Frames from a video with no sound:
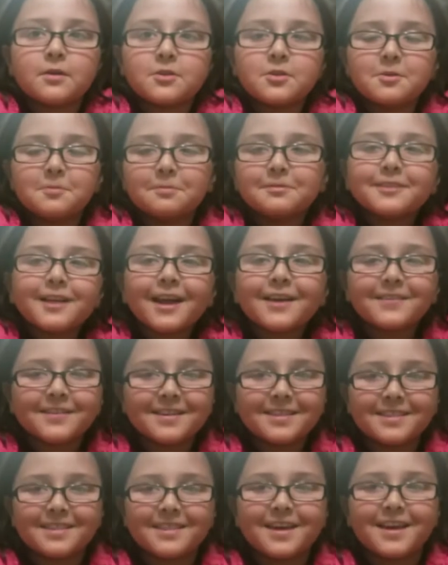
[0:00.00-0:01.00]
You play
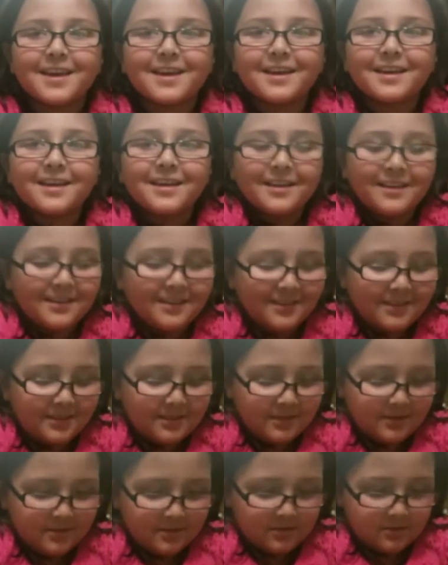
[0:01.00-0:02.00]
with it.
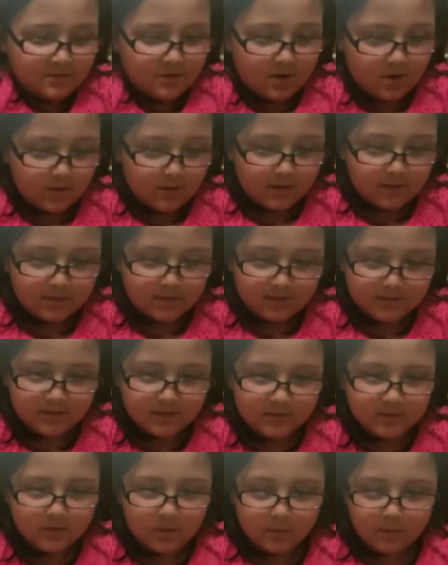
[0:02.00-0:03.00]
Alright, this
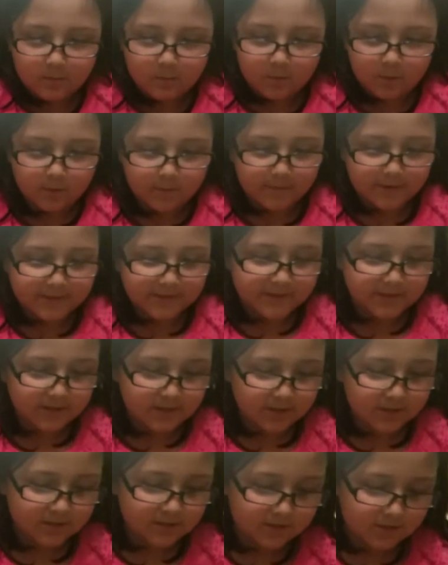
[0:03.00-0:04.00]
needs a little bit more mixing
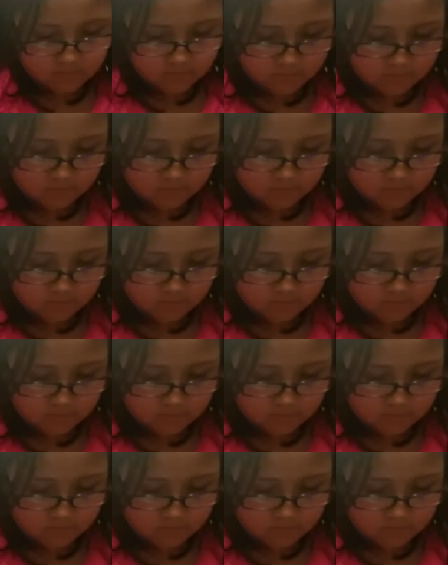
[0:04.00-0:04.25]
to do.